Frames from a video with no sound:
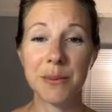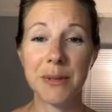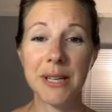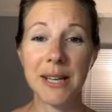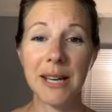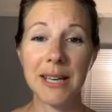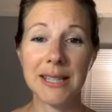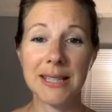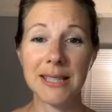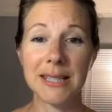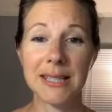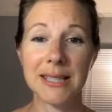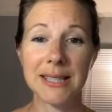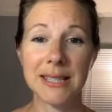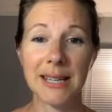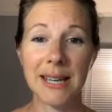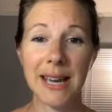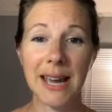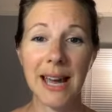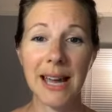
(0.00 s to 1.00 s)
because
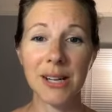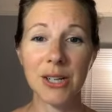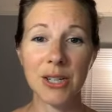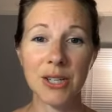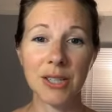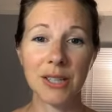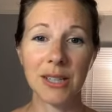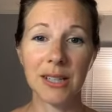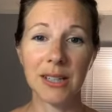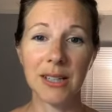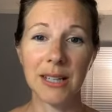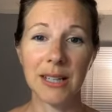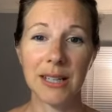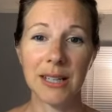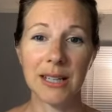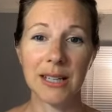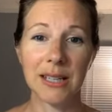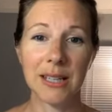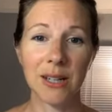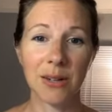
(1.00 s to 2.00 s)
it's actually,
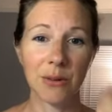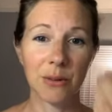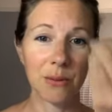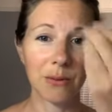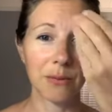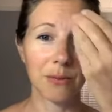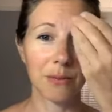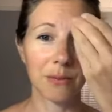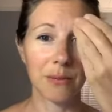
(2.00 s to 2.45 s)
you know,